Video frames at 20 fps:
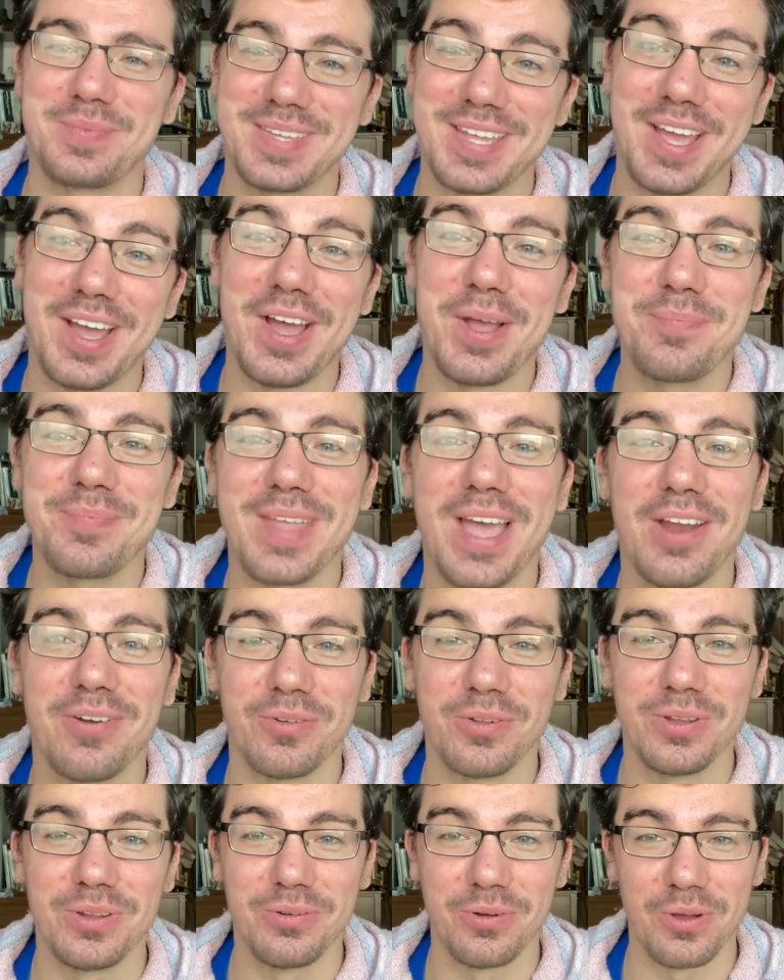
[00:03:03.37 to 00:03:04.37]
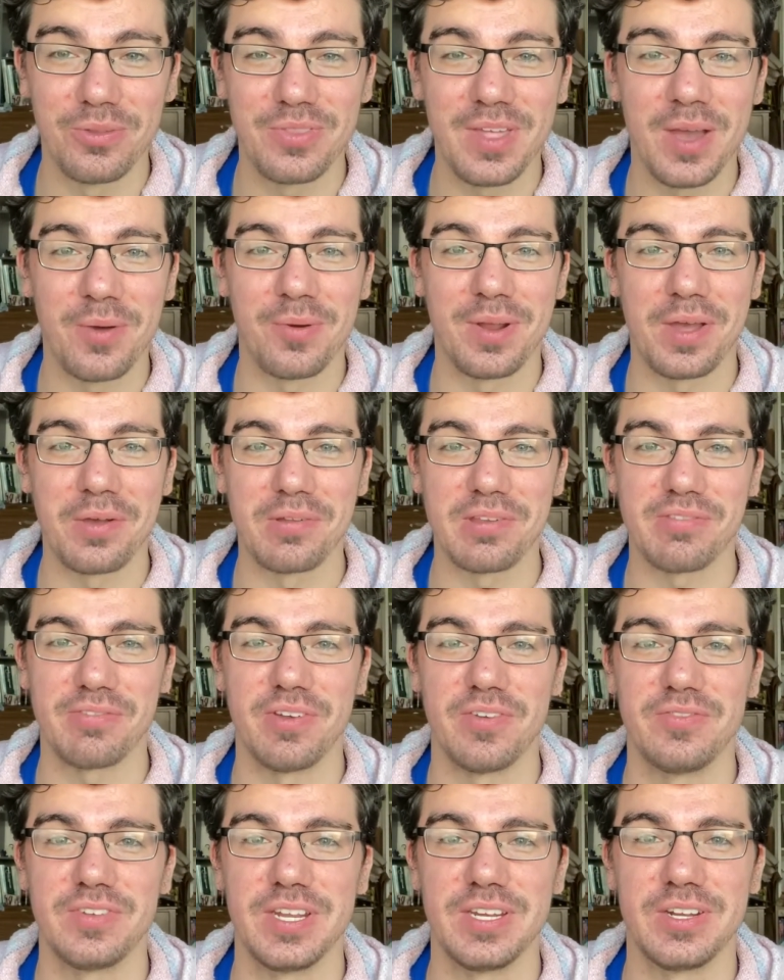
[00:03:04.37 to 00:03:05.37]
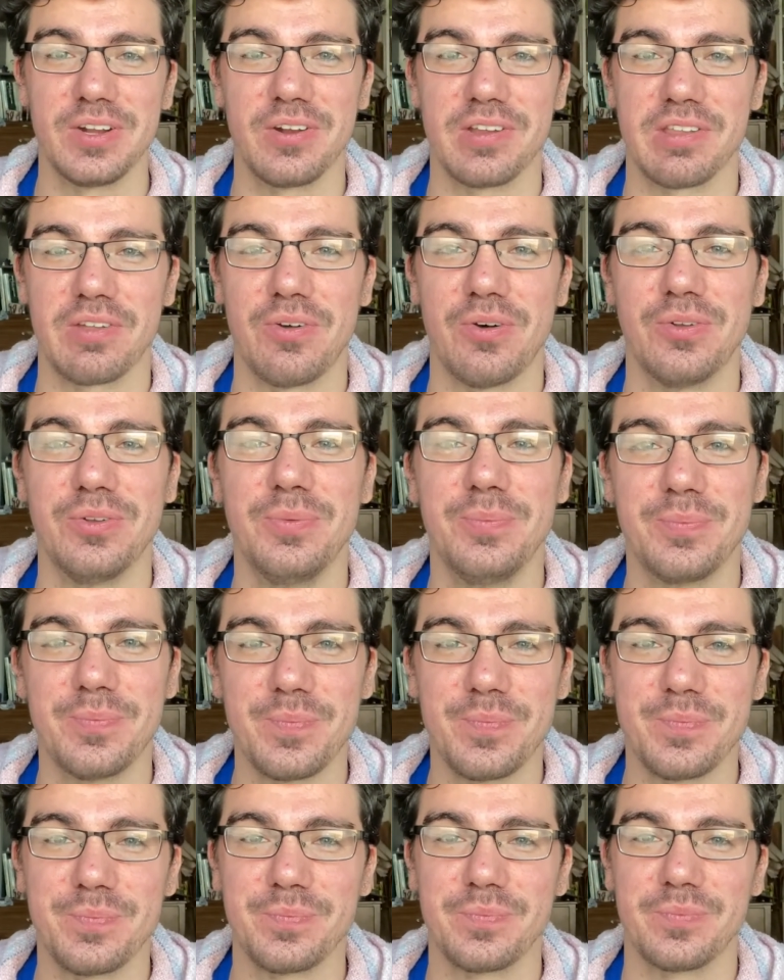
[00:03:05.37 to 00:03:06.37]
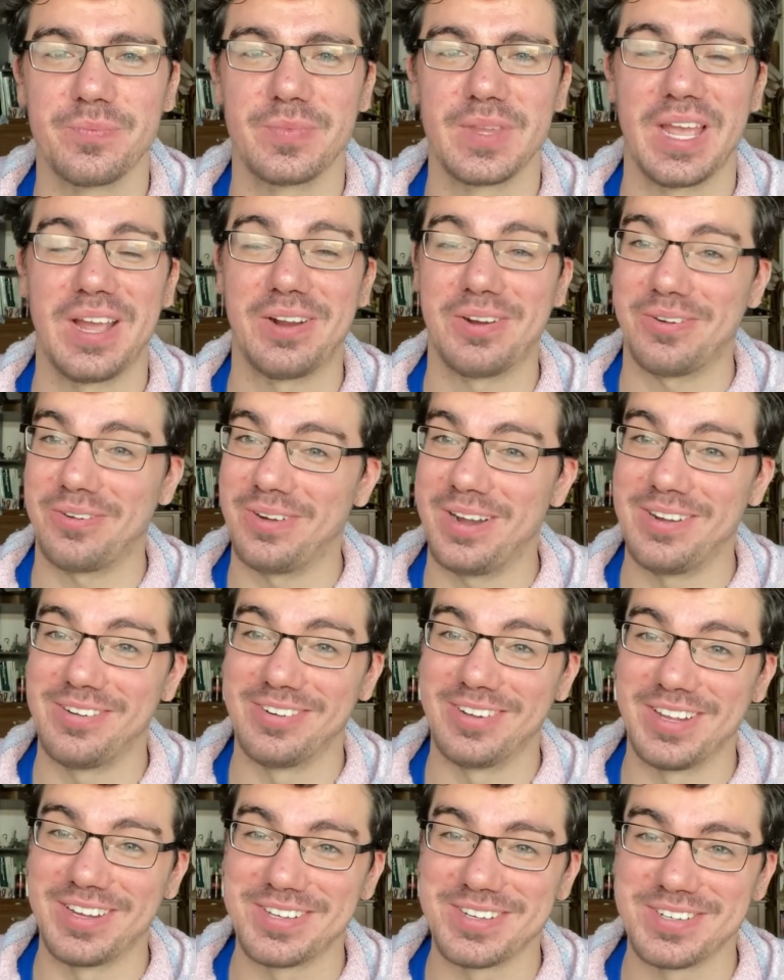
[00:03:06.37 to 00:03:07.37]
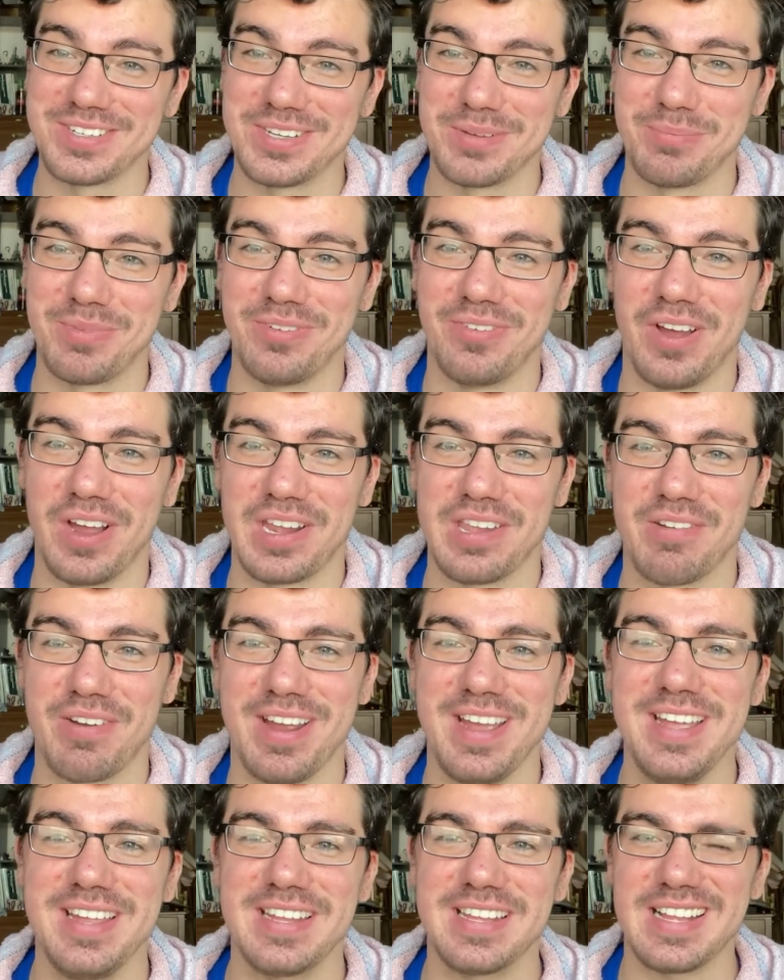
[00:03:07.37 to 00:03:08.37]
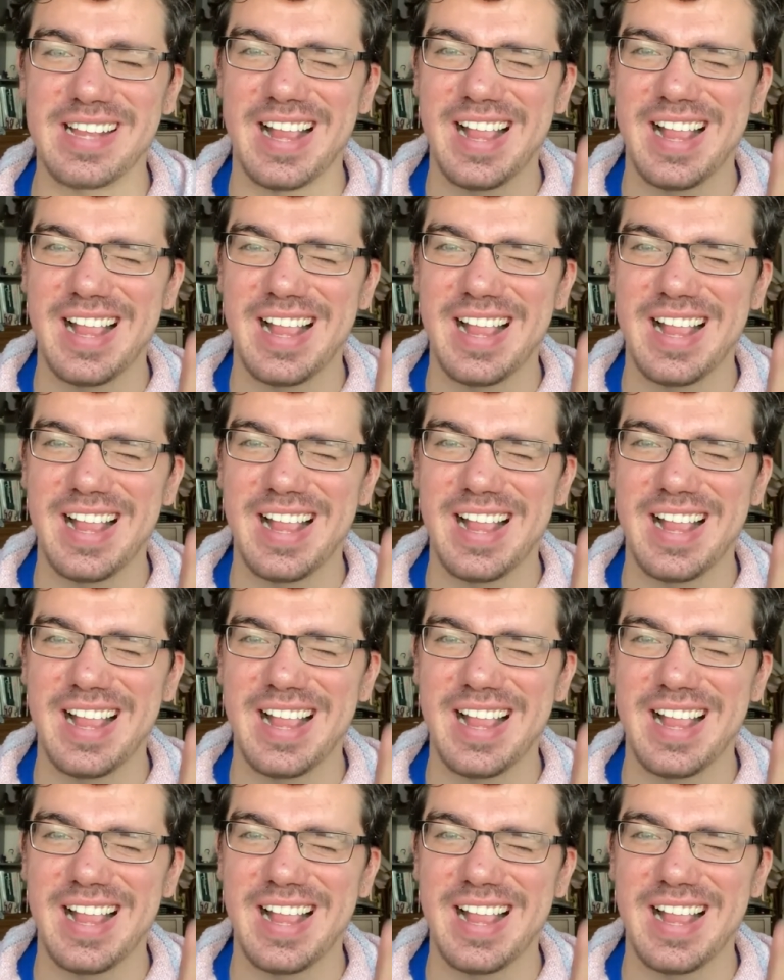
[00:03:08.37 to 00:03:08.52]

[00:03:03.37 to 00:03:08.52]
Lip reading: Yeah, I really wrote that when I was 15 years old. Great relationship advice, right?